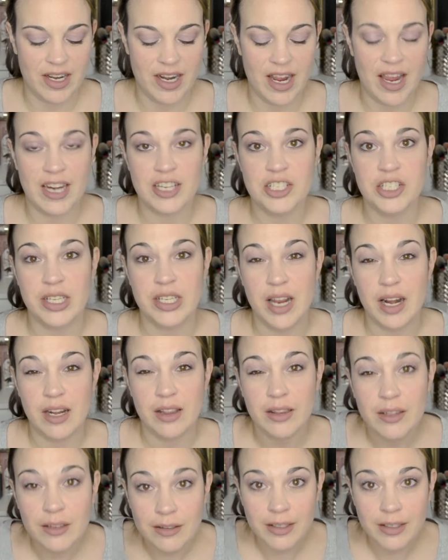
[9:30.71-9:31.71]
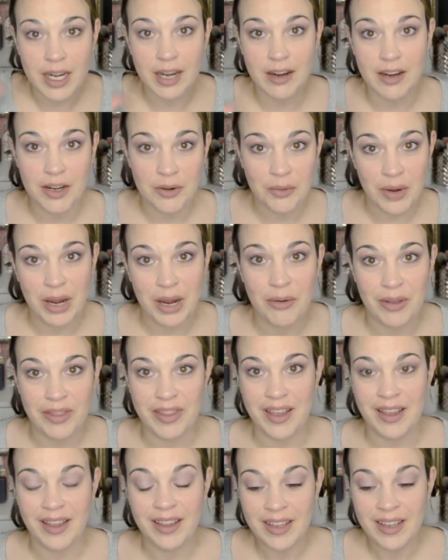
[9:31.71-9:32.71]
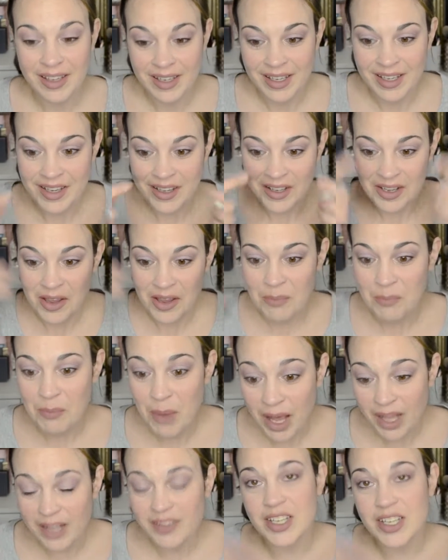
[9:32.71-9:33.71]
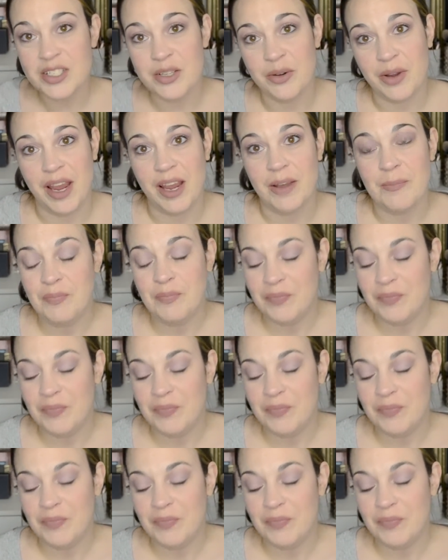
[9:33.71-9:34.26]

I actually got a little carried away with it, but that's okay.